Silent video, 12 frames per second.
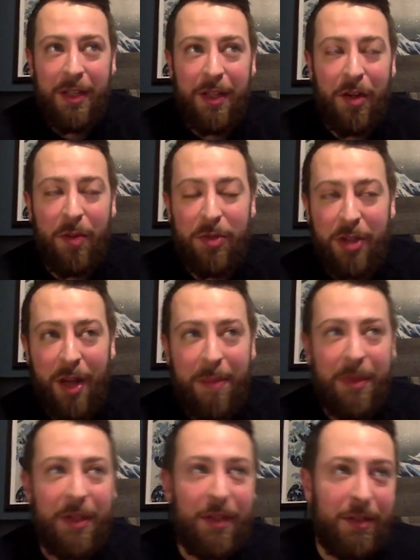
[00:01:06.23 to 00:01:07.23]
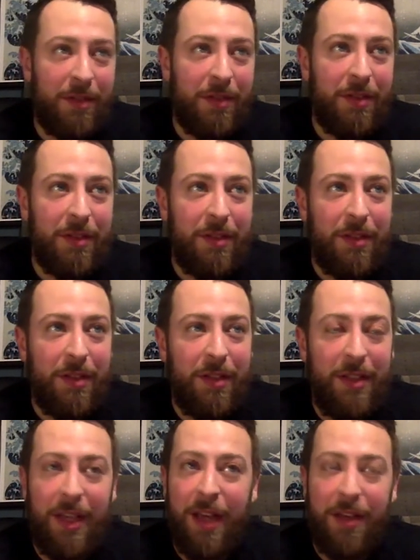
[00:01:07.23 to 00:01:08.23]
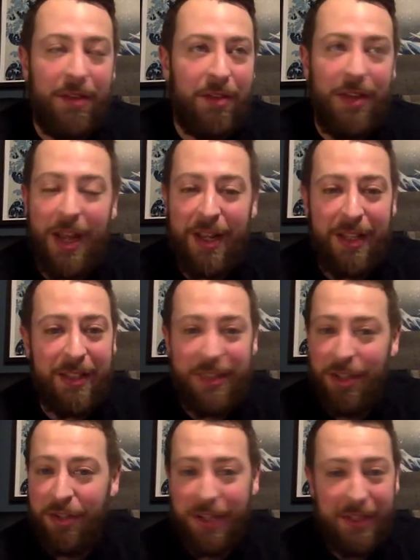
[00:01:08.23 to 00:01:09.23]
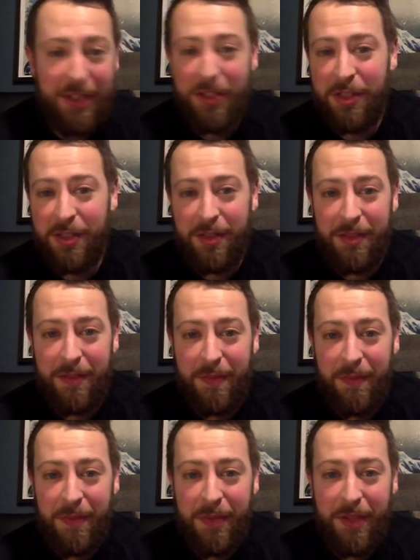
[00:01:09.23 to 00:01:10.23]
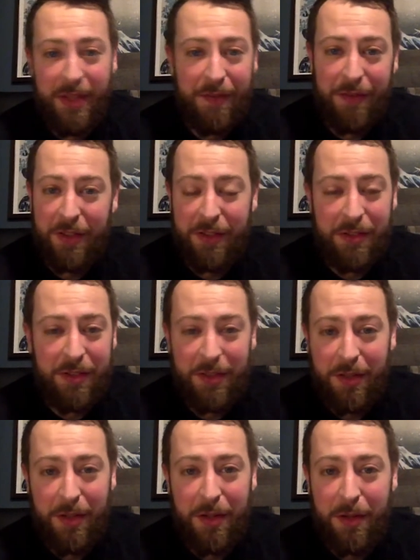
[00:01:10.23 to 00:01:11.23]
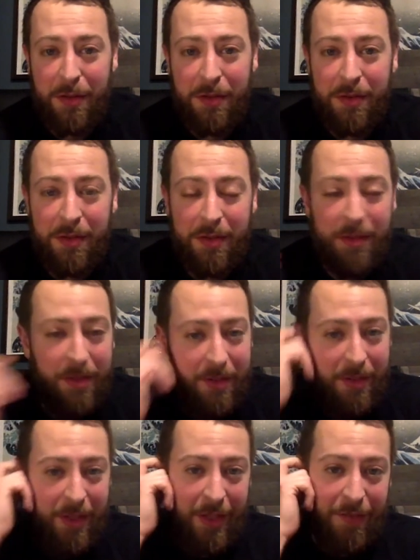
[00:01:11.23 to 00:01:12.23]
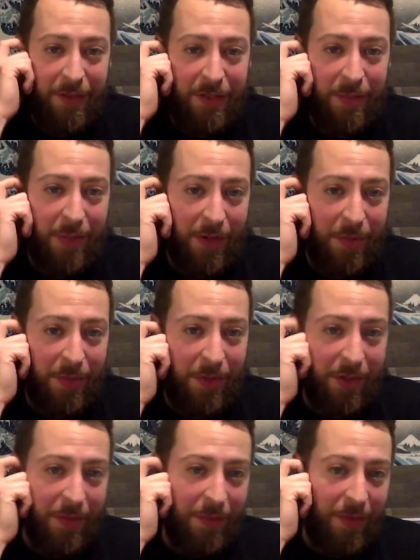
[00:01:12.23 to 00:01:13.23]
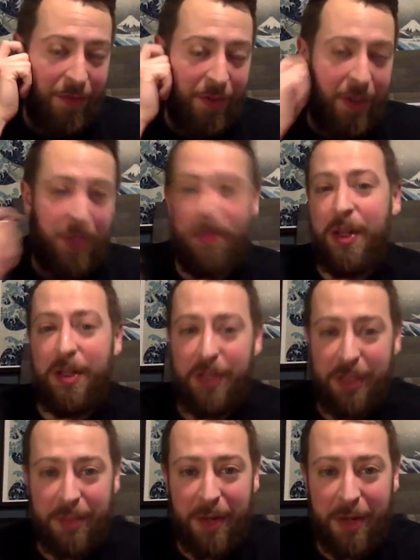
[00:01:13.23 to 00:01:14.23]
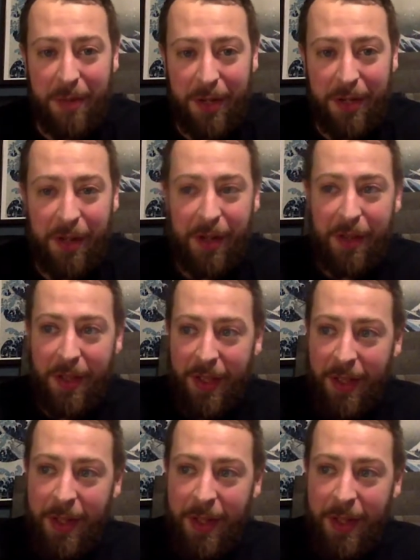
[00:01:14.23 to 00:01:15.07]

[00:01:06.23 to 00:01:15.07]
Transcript: I'm shopping. Yeah, you got to consider condition. If it's a bigger book, if you're going to spend a decent amount of money on it.